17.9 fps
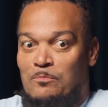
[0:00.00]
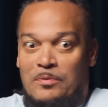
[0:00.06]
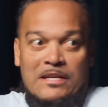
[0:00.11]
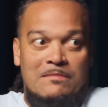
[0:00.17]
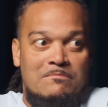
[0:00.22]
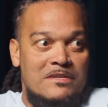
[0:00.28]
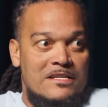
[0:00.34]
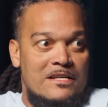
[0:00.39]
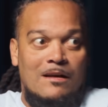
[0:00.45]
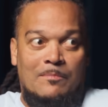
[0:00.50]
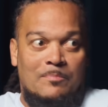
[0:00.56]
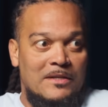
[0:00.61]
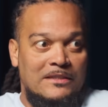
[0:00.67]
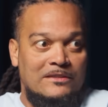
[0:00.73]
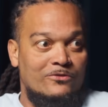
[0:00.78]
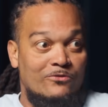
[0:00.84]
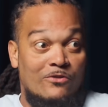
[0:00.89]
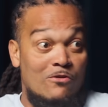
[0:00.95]
beat me up
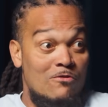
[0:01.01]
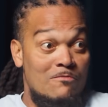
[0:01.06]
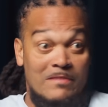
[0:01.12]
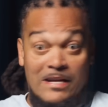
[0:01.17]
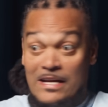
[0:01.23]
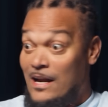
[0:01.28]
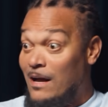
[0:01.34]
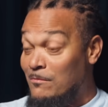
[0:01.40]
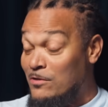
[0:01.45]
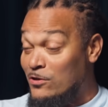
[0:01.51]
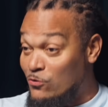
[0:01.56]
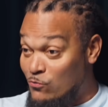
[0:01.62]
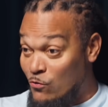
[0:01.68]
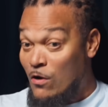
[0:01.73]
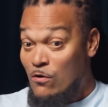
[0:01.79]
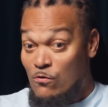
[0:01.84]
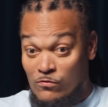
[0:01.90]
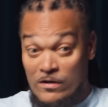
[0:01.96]
as a grown man. I'm a
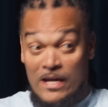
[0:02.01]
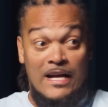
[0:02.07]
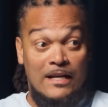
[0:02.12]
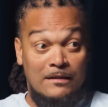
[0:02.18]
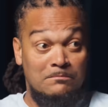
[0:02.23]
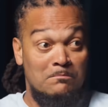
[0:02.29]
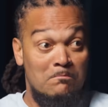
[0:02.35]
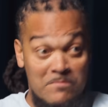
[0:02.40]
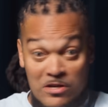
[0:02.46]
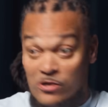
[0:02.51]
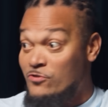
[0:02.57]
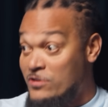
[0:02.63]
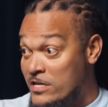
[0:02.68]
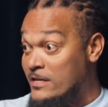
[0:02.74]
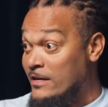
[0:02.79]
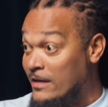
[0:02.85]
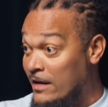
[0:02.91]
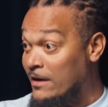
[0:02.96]
grown-ass
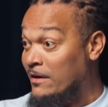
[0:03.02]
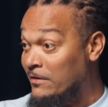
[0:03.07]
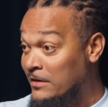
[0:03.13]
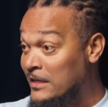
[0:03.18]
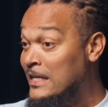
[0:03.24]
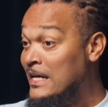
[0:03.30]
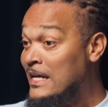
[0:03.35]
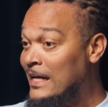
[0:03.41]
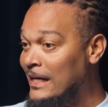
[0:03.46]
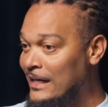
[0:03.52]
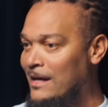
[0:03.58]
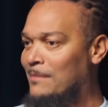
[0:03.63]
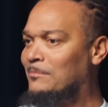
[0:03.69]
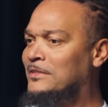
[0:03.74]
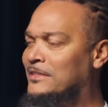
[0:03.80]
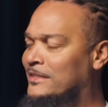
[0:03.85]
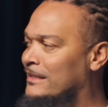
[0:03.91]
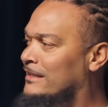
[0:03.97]
millionaire, and I'm
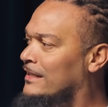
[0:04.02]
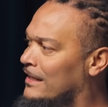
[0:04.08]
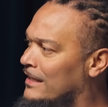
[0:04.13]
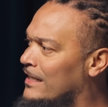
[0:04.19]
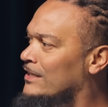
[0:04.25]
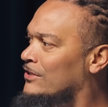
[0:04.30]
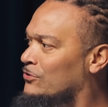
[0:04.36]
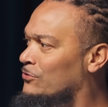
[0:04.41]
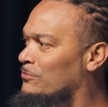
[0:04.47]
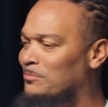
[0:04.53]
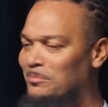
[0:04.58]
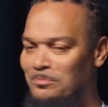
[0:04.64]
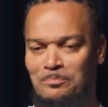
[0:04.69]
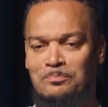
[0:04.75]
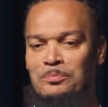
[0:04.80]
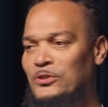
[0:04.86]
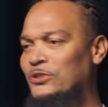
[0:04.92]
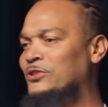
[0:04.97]
gonna sit there and let you
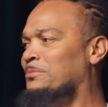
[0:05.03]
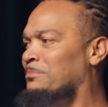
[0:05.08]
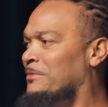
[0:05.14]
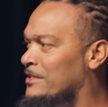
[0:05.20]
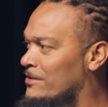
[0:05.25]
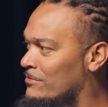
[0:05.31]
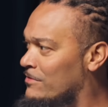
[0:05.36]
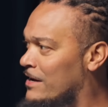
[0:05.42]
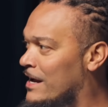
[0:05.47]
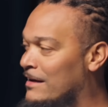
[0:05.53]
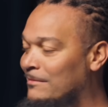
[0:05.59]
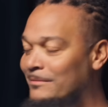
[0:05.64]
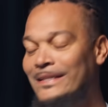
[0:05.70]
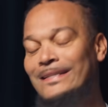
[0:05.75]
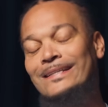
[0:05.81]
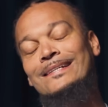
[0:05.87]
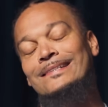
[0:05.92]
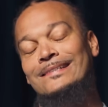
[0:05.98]
push me around.
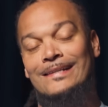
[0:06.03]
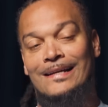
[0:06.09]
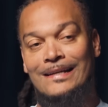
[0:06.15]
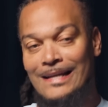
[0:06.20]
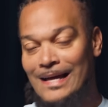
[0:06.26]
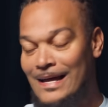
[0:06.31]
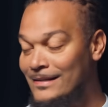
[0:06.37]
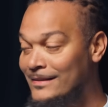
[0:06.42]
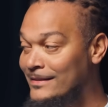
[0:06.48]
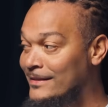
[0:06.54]
Man, get the hell out of